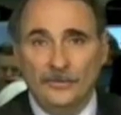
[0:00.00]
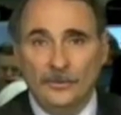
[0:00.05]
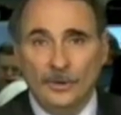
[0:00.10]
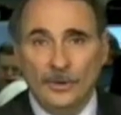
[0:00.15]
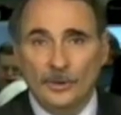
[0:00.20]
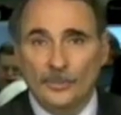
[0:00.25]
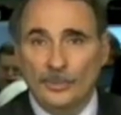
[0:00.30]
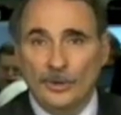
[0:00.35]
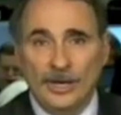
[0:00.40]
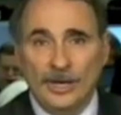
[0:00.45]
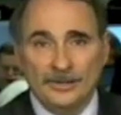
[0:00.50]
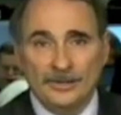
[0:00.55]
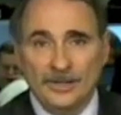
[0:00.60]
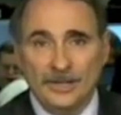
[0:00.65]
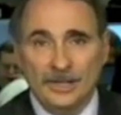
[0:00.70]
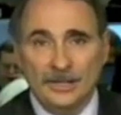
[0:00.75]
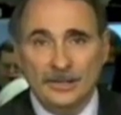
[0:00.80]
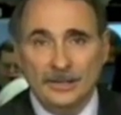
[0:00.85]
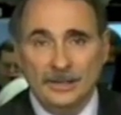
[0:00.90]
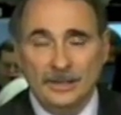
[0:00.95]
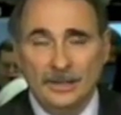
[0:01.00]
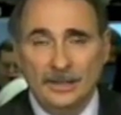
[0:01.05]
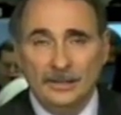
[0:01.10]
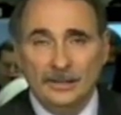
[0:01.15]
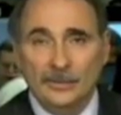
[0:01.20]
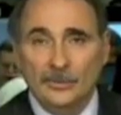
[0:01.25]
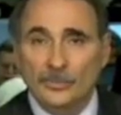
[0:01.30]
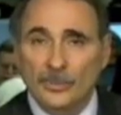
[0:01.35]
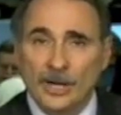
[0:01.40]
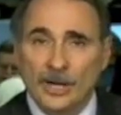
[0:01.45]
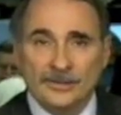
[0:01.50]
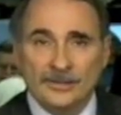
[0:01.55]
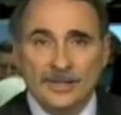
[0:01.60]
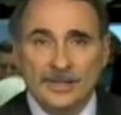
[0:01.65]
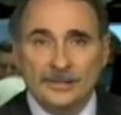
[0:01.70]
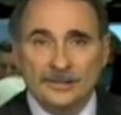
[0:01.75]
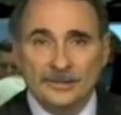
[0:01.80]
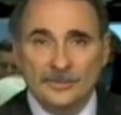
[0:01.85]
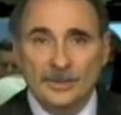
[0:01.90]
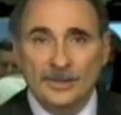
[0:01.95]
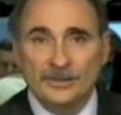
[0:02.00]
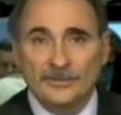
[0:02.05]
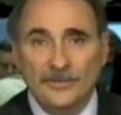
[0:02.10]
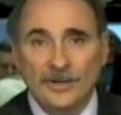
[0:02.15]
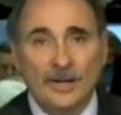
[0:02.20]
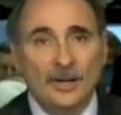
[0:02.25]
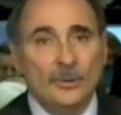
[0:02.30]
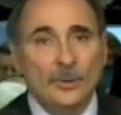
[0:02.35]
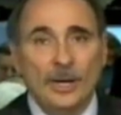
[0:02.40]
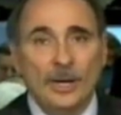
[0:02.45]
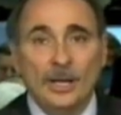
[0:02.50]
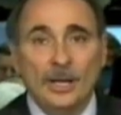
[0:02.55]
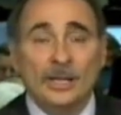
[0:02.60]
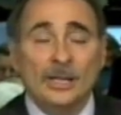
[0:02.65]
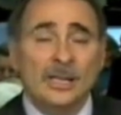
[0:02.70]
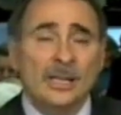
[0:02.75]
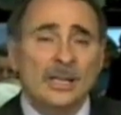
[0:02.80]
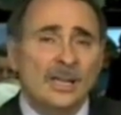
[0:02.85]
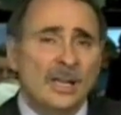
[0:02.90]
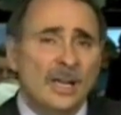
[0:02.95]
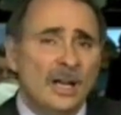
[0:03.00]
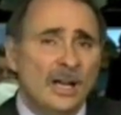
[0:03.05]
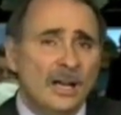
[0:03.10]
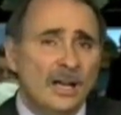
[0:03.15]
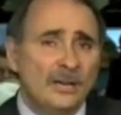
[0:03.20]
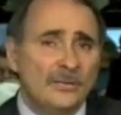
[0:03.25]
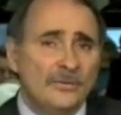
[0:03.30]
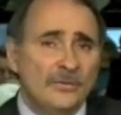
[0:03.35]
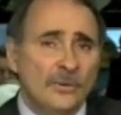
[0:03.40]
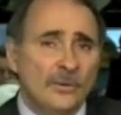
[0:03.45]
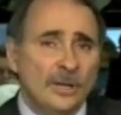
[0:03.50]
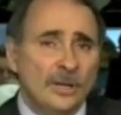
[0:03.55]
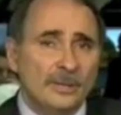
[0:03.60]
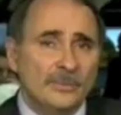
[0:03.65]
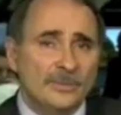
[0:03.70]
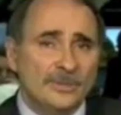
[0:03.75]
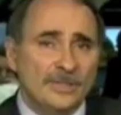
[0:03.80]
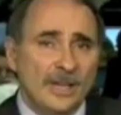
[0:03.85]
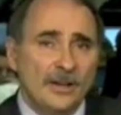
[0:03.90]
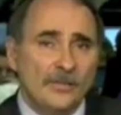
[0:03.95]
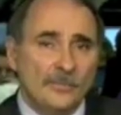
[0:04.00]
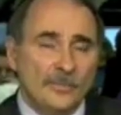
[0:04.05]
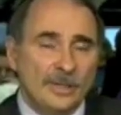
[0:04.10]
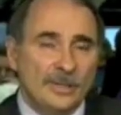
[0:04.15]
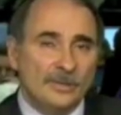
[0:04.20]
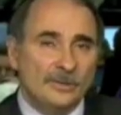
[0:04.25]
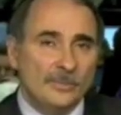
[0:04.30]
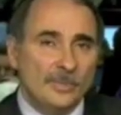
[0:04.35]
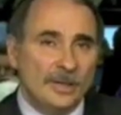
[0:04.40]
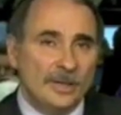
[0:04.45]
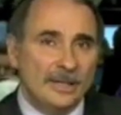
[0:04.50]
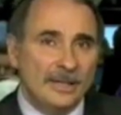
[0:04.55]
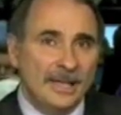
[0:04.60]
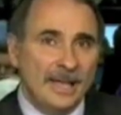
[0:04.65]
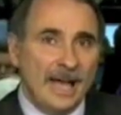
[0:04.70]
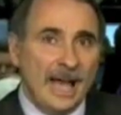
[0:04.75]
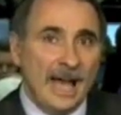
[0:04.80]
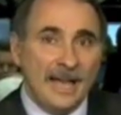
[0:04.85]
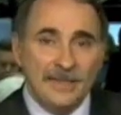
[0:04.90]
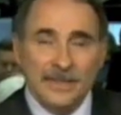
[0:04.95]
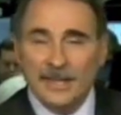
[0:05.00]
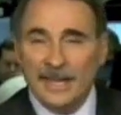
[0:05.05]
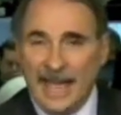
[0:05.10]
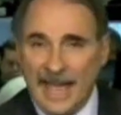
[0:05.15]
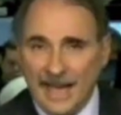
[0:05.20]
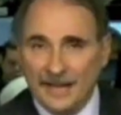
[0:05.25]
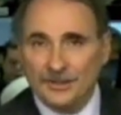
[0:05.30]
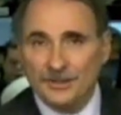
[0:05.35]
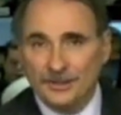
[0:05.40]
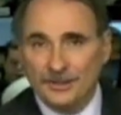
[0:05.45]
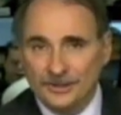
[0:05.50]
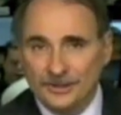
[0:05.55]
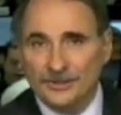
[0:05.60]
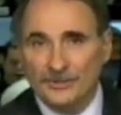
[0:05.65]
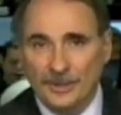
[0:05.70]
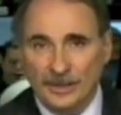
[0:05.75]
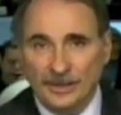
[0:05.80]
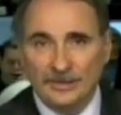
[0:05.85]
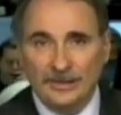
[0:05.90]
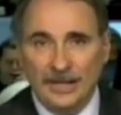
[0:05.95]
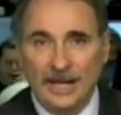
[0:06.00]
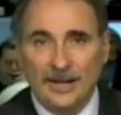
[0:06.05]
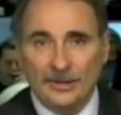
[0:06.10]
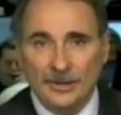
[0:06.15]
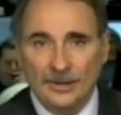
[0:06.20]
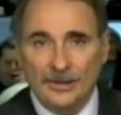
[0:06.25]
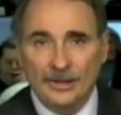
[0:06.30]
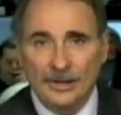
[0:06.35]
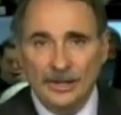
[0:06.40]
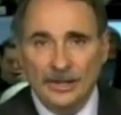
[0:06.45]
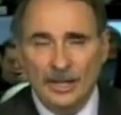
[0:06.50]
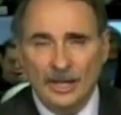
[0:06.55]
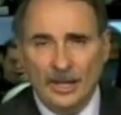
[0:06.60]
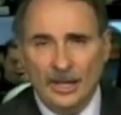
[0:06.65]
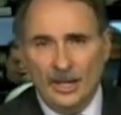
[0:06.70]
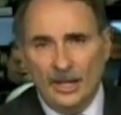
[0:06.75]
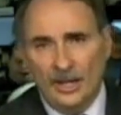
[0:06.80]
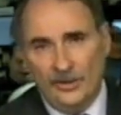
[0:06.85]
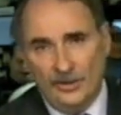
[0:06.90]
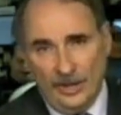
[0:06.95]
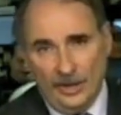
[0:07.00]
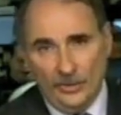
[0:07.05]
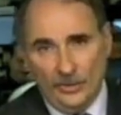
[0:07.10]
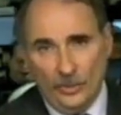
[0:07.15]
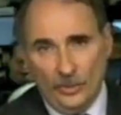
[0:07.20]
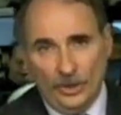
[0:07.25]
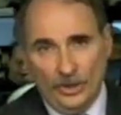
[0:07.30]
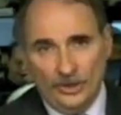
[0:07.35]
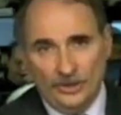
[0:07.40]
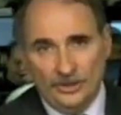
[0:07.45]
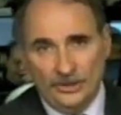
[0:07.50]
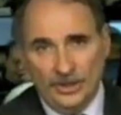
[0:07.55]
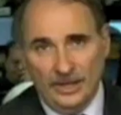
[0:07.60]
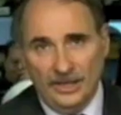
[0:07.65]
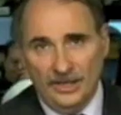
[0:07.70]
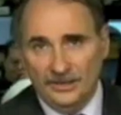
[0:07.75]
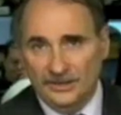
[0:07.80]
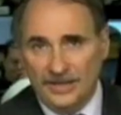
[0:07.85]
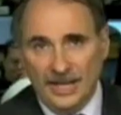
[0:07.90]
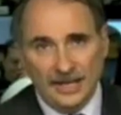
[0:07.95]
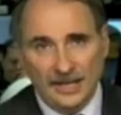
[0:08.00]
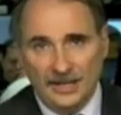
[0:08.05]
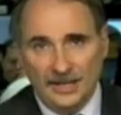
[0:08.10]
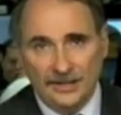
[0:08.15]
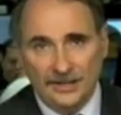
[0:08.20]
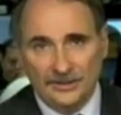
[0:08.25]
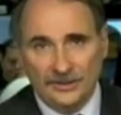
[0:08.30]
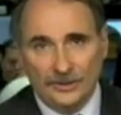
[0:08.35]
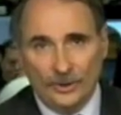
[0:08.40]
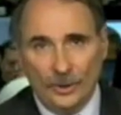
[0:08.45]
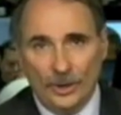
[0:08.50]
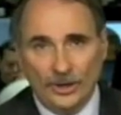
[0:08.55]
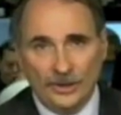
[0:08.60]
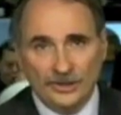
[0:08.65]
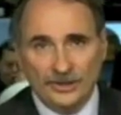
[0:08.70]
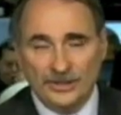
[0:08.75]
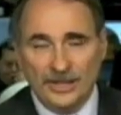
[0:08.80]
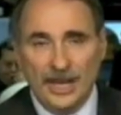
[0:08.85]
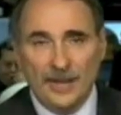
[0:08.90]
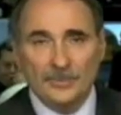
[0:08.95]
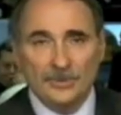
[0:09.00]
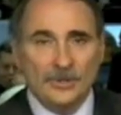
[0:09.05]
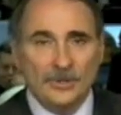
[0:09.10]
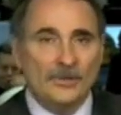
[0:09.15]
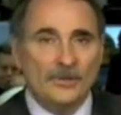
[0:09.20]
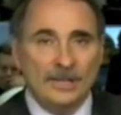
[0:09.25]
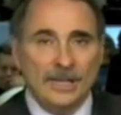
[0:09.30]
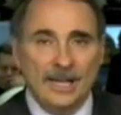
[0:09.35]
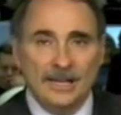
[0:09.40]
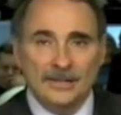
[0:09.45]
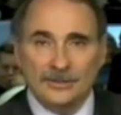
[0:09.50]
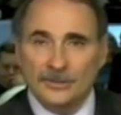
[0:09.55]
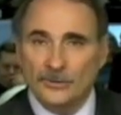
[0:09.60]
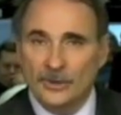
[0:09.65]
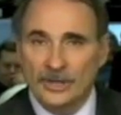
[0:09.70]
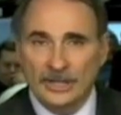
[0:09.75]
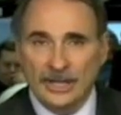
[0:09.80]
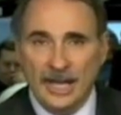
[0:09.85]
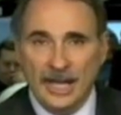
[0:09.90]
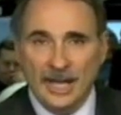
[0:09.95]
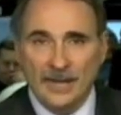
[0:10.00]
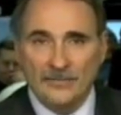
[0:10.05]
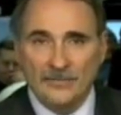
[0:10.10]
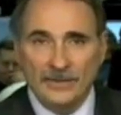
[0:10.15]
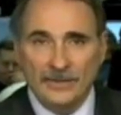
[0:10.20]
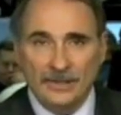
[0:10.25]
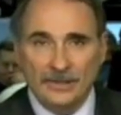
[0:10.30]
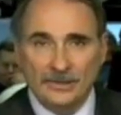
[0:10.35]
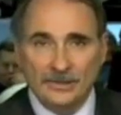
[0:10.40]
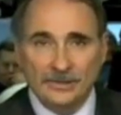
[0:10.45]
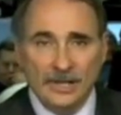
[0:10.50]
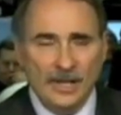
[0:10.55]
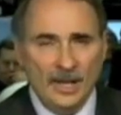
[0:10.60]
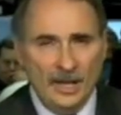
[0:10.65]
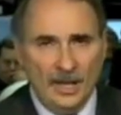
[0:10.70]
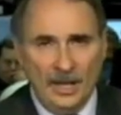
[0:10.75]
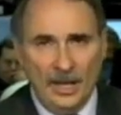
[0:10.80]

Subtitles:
for the President here. The President speaks very well for himself, Piers. But again, I think actions speak louder than words. He's taken historic steps over the last 3.5 years